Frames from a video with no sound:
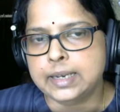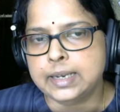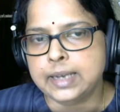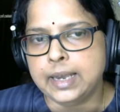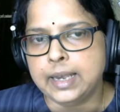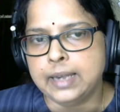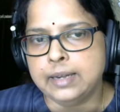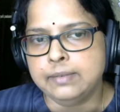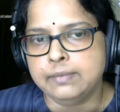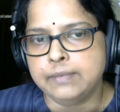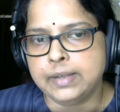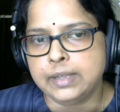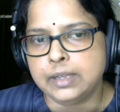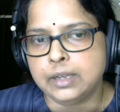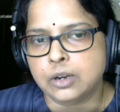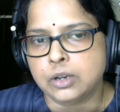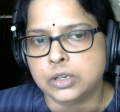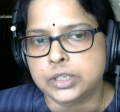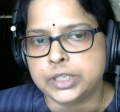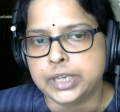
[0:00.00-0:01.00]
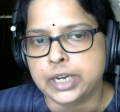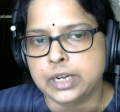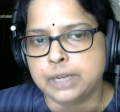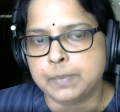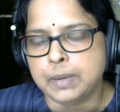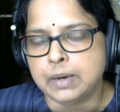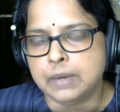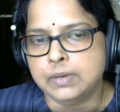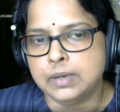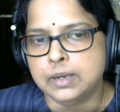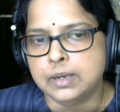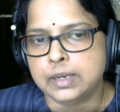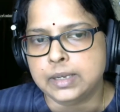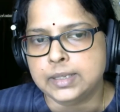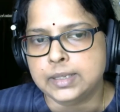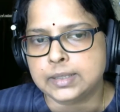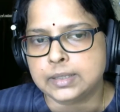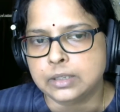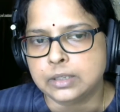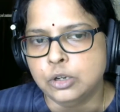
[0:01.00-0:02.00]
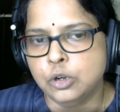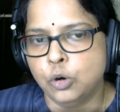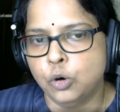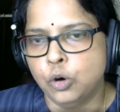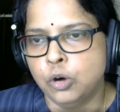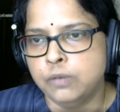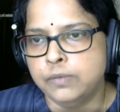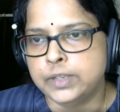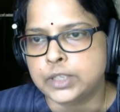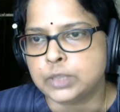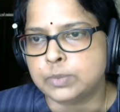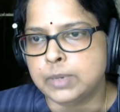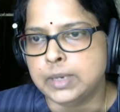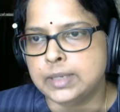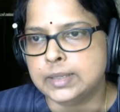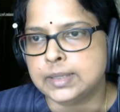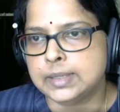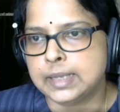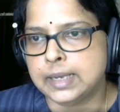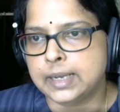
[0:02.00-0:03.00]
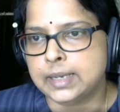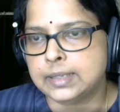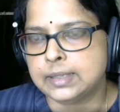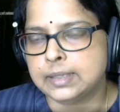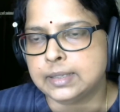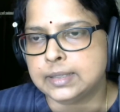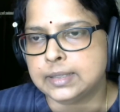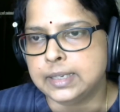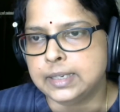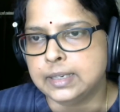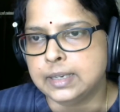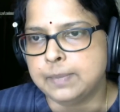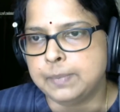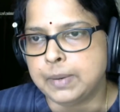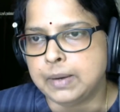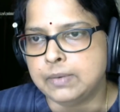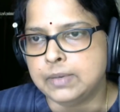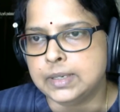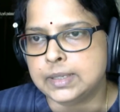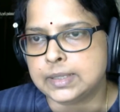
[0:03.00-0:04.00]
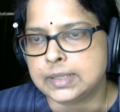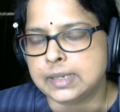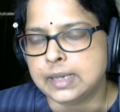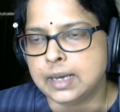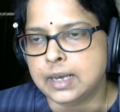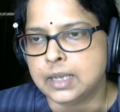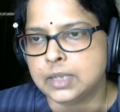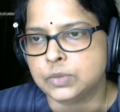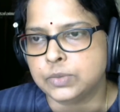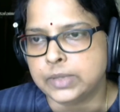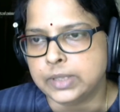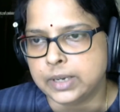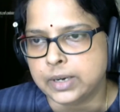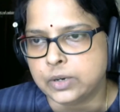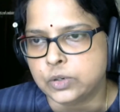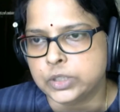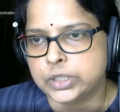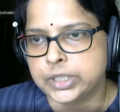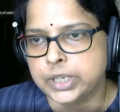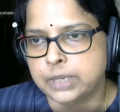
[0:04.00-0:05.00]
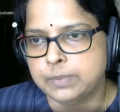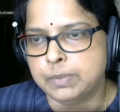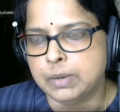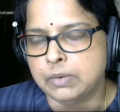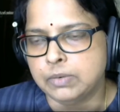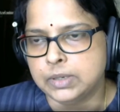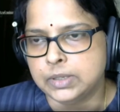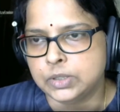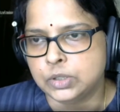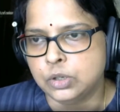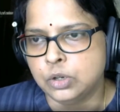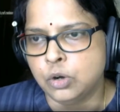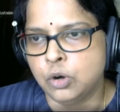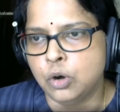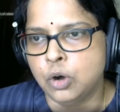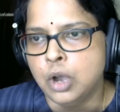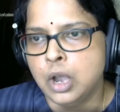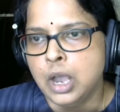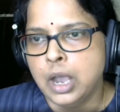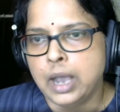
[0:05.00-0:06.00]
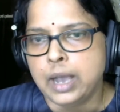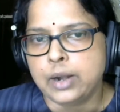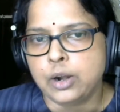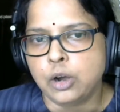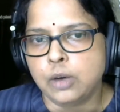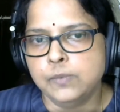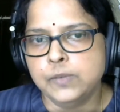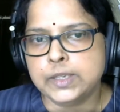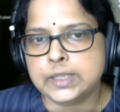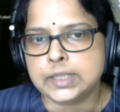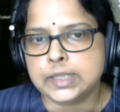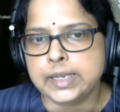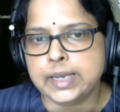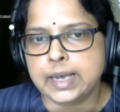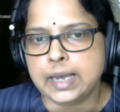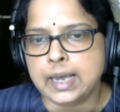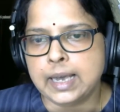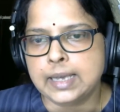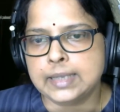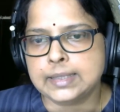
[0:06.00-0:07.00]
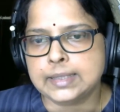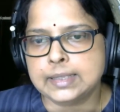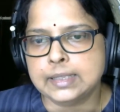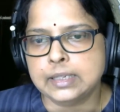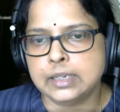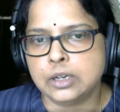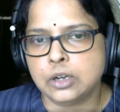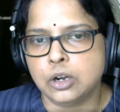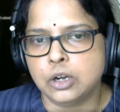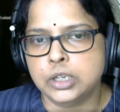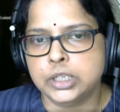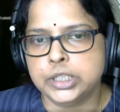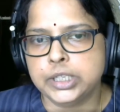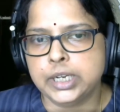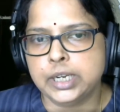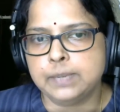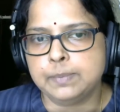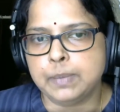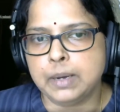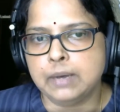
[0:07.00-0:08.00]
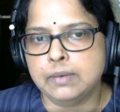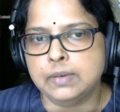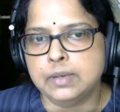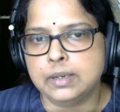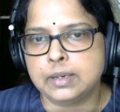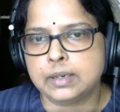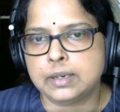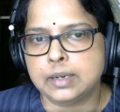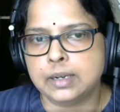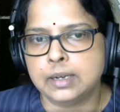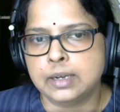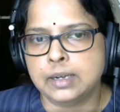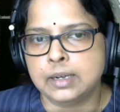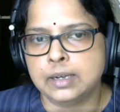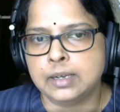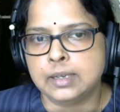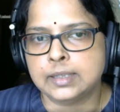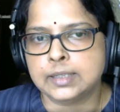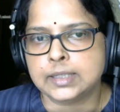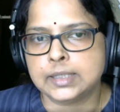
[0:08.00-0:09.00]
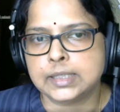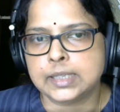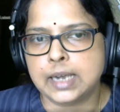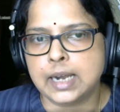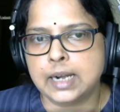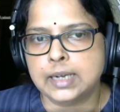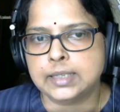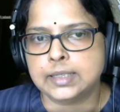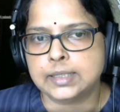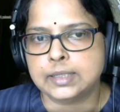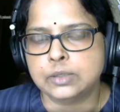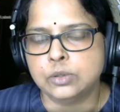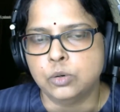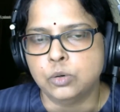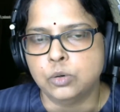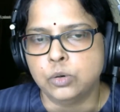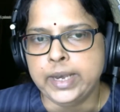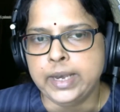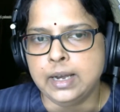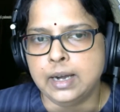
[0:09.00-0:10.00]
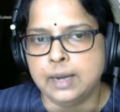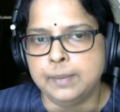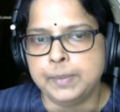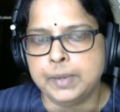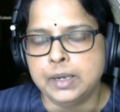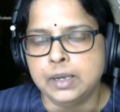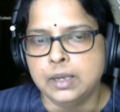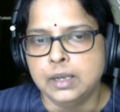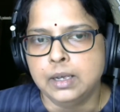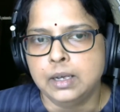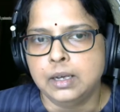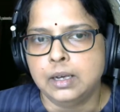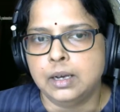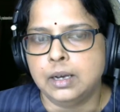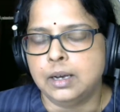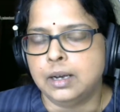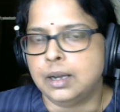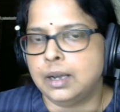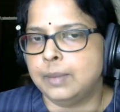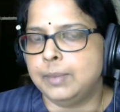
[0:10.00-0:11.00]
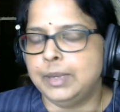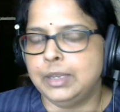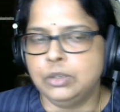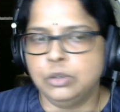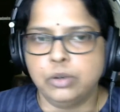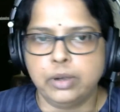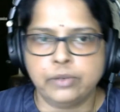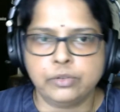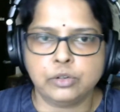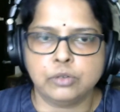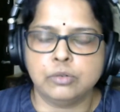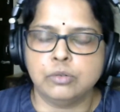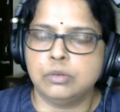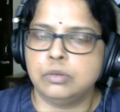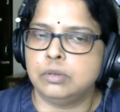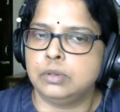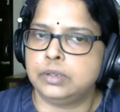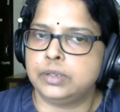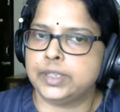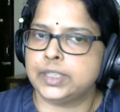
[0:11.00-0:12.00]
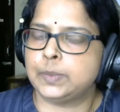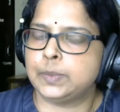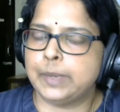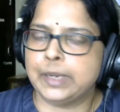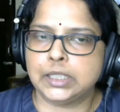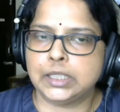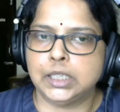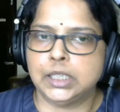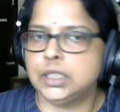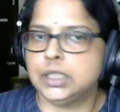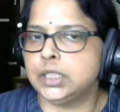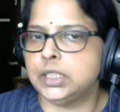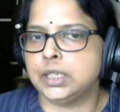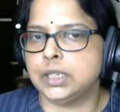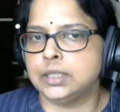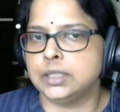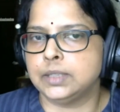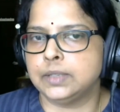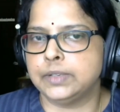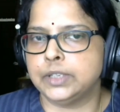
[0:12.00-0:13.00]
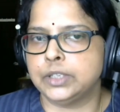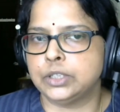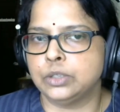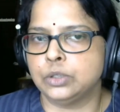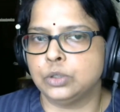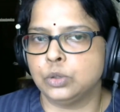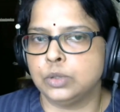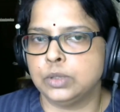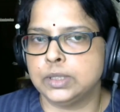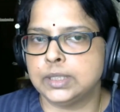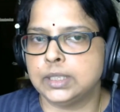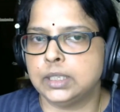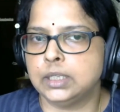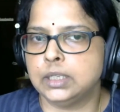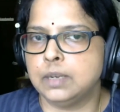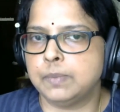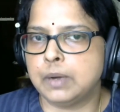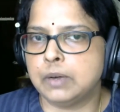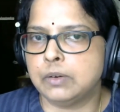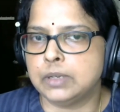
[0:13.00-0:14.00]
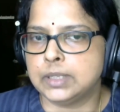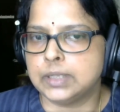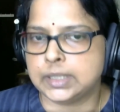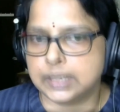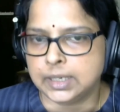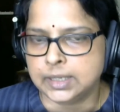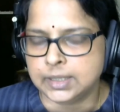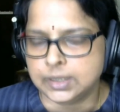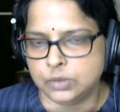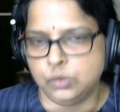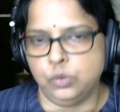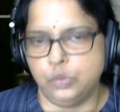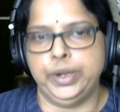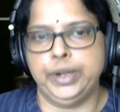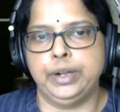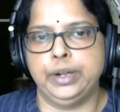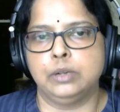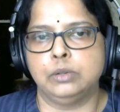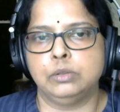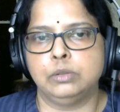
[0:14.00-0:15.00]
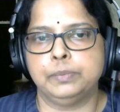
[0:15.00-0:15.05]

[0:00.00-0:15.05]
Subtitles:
gain when the conjugate power is low, which means that the signal power is large when the conjugate power is low. And obviously, as the conjugate power starts going up, I mean, you have to respect energy conservation, so the signal power starts going down,